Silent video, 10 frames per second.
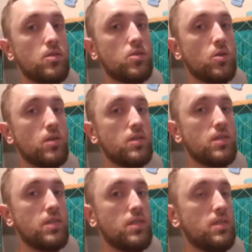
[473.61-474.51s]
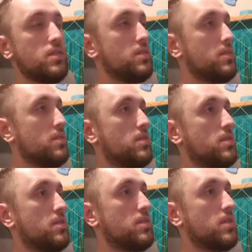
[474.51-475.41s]
Sean Dean
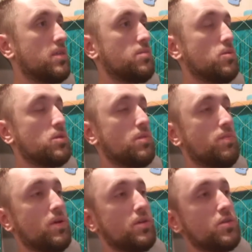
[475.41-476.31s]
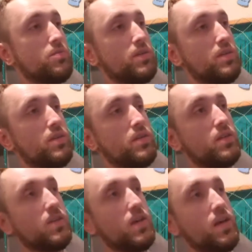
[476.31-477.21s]
takes most of the punishment
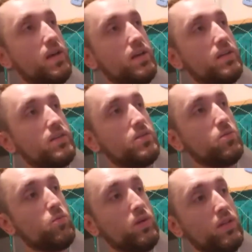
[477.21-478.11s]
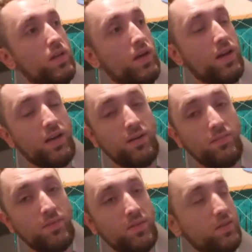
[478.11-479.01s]
as Will
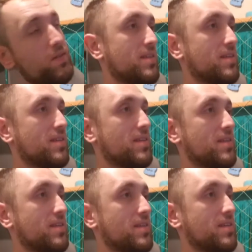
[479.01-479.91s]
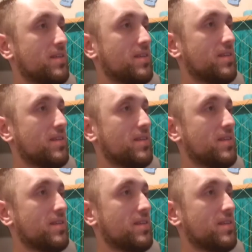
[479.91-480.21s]
Hobbs gets the hot